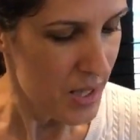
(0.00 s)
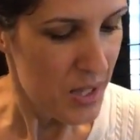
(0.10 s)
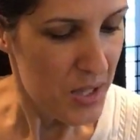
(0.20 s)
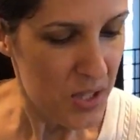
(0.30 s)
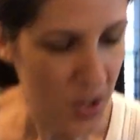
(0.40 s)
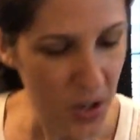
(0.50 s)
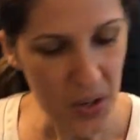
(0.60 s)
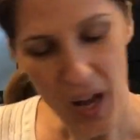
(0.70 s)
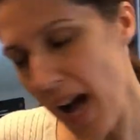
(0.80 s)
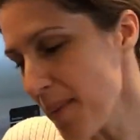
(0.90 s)
So
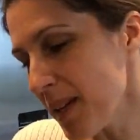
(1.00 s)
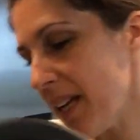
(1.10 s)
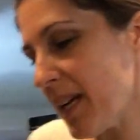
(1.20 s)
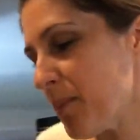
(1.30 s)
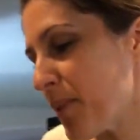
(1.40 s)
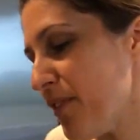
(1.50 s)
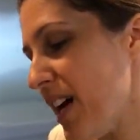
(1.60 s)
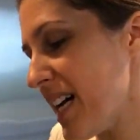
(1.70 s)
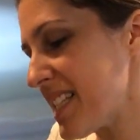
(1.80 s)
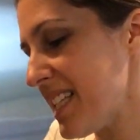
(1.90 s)
I'm going to
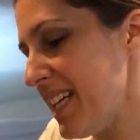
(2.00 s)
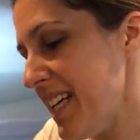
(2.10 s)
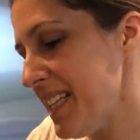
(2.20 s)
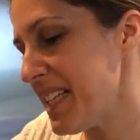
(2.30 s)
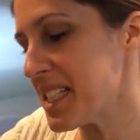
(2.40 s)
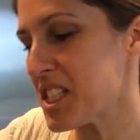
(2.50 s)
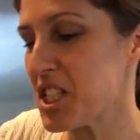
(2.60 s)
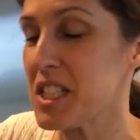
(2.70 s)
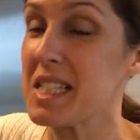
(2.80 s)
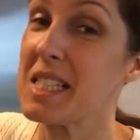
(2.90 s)
improvise here. Let's
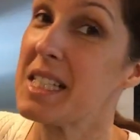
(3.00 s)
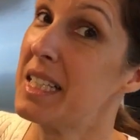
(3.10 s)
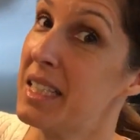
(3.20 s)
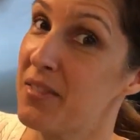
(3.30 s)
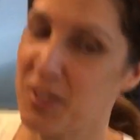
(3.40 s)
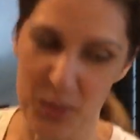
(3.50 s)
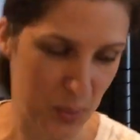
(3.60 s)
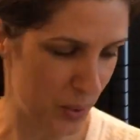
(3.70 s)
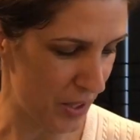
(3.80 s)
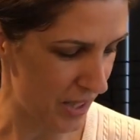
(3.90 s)
just see if it'll
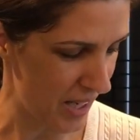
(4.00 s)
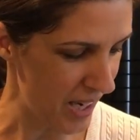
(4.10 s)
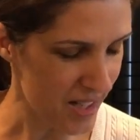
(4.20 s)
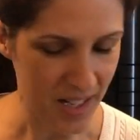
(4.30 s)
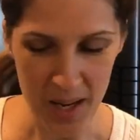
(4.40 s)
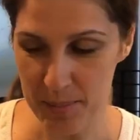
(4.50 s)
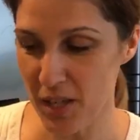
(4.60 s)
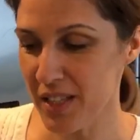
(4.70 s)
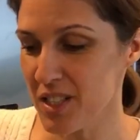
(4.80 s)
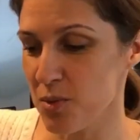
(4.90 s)
work out. I'm
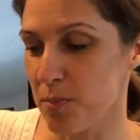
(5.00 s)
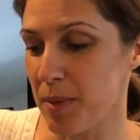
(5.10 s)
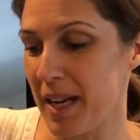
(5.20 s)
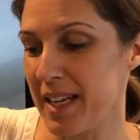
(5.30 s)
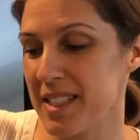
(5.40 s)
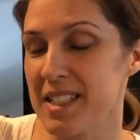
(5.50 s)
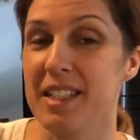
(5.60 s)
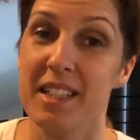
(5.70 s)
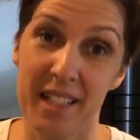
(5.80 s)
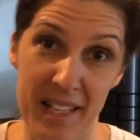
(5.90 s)
going to blend it
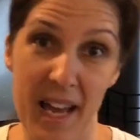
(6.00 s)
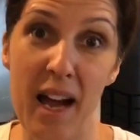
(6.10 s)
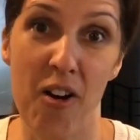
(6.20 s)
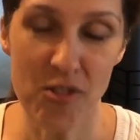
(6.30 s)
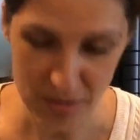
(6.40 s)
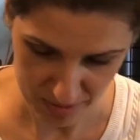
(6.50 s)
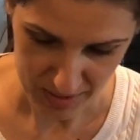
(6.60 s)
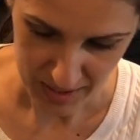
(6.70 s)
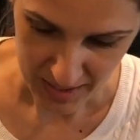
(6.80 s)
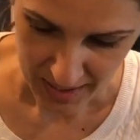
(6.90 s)
now.
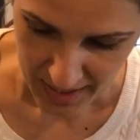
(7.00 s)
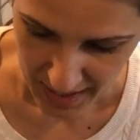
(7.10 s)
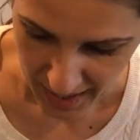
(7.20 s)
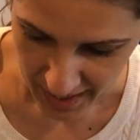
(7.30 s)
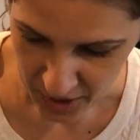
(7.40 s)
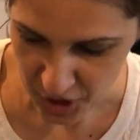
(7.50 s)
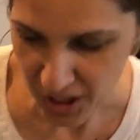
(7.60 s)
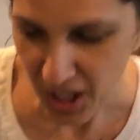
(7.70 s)
And you can